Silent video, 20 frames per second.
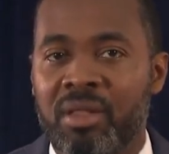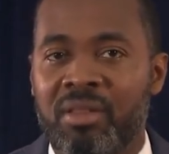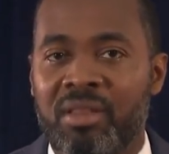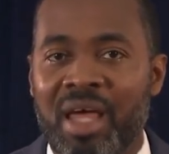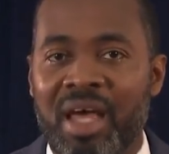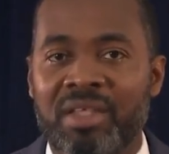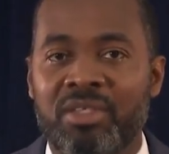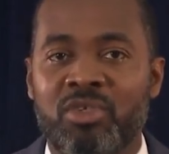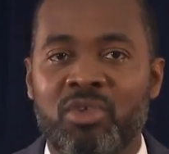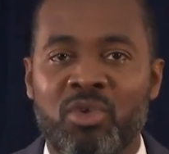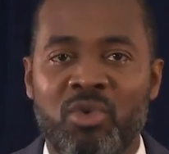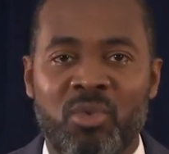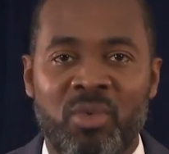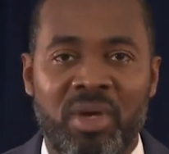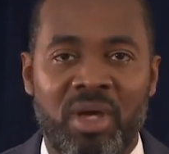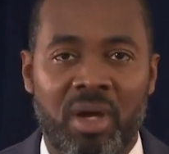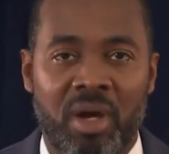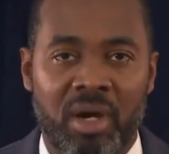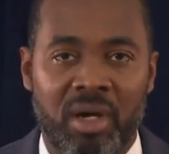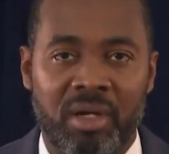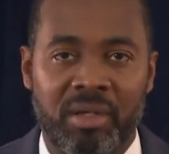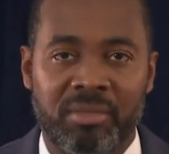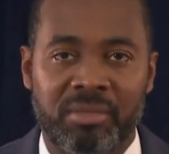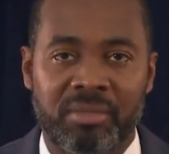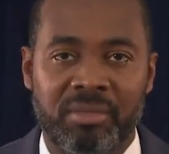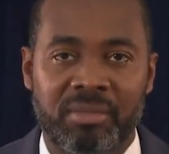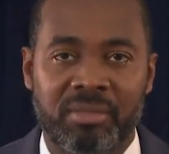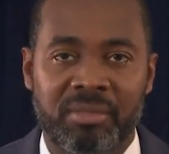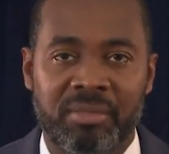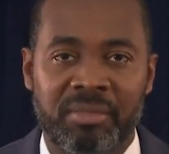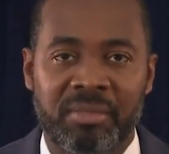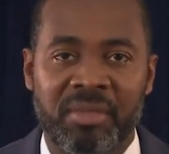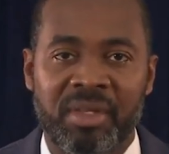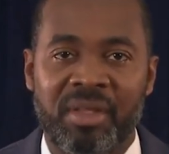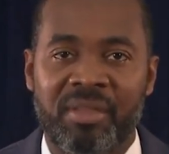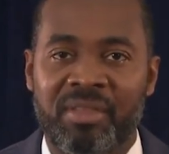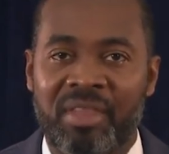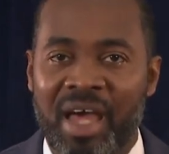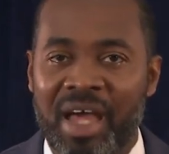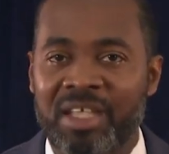That's who we are.
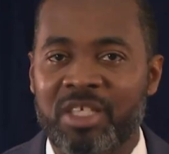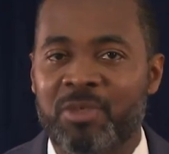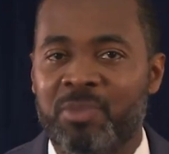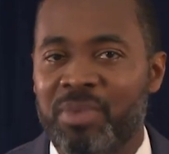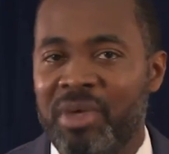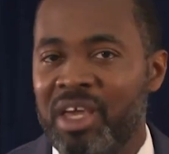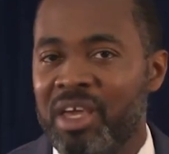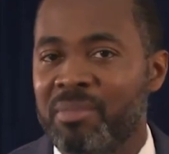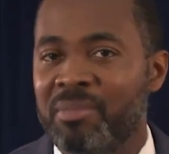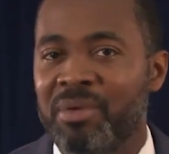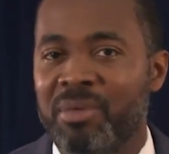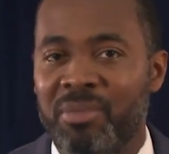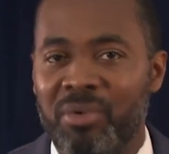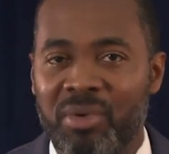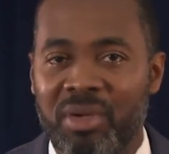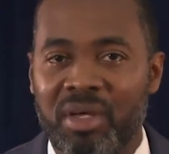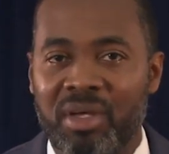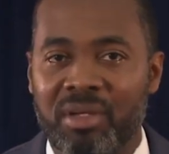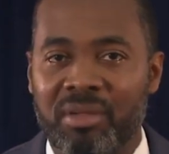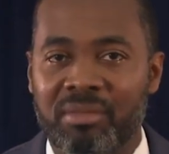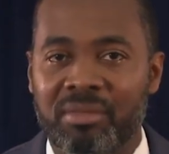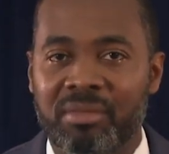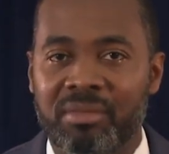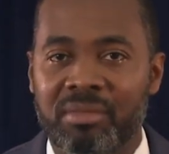That's being Bermudian.